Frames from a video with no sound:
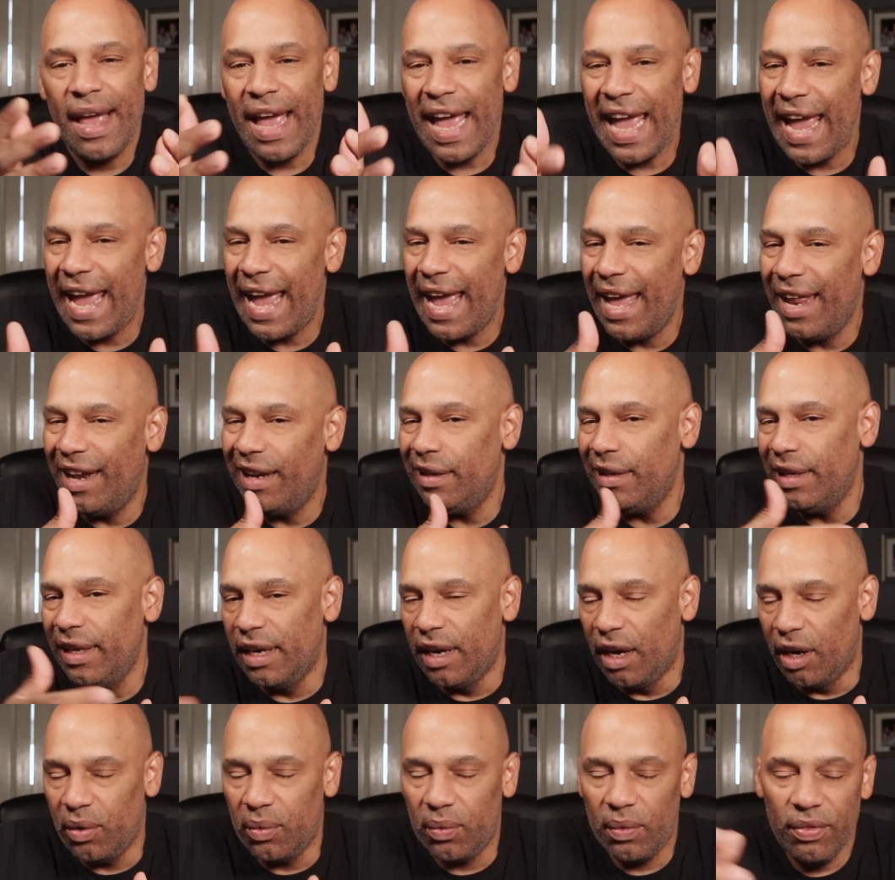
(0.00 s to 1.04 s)
And, you
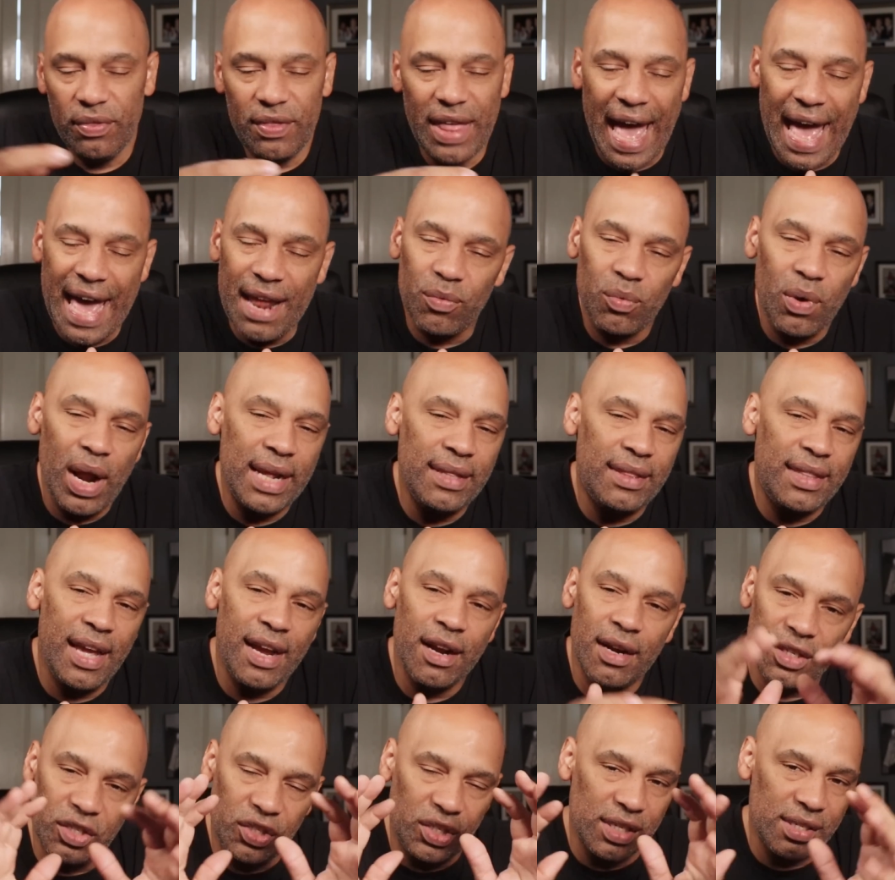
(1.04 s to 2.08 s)
know, that right
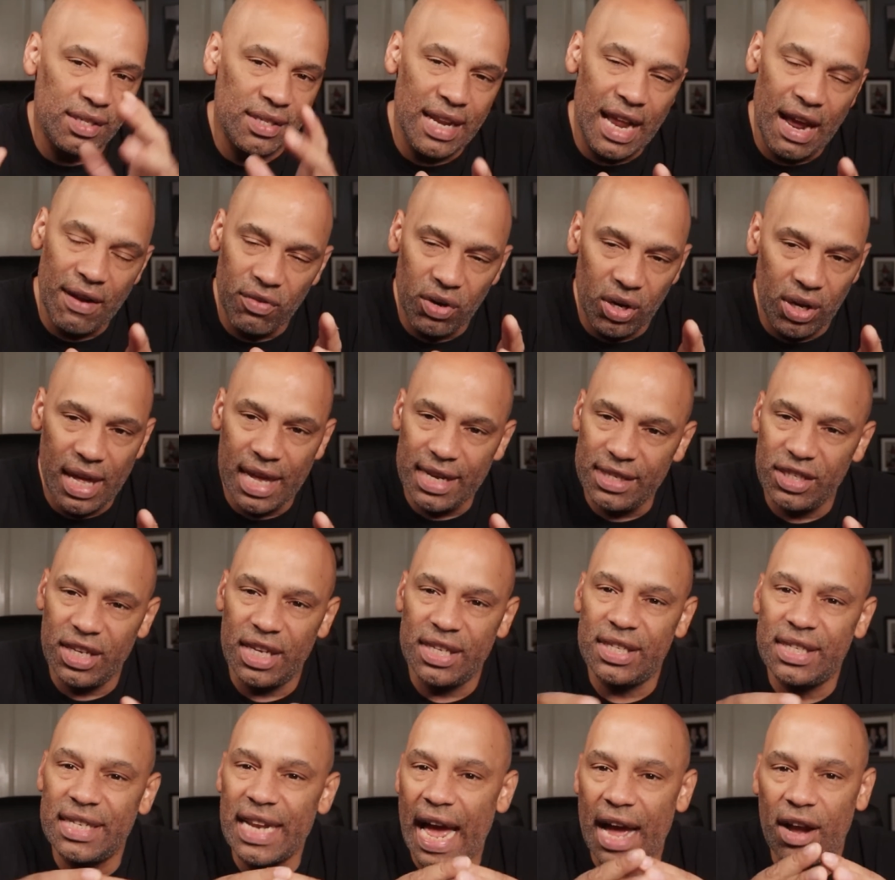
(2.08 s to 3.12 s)
there is just never, it's
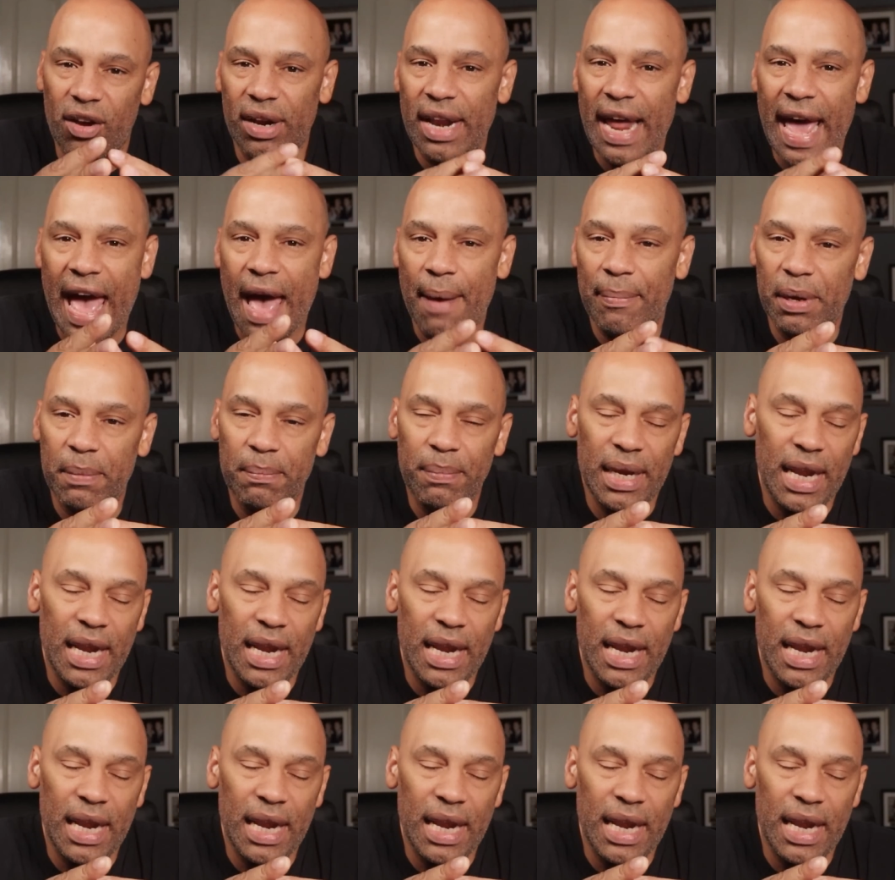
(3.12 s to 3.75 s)
just not going to happen.